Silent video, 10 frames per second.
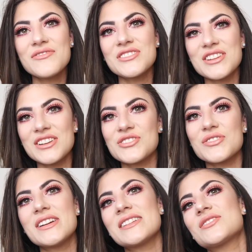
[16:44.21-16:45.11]
If you did
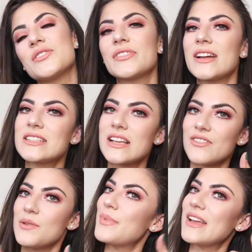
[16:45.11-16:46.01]
enjoy it, don't forget to
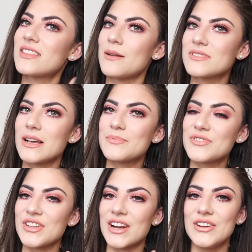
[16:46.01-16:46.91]
give it a big thumbs up
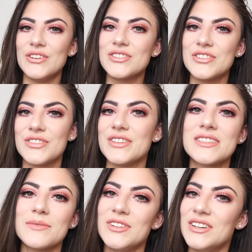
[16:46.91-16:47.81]
so that I know to do
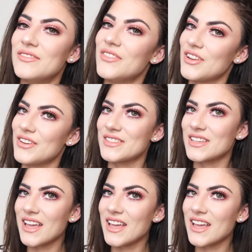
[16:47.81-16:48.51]
similar videos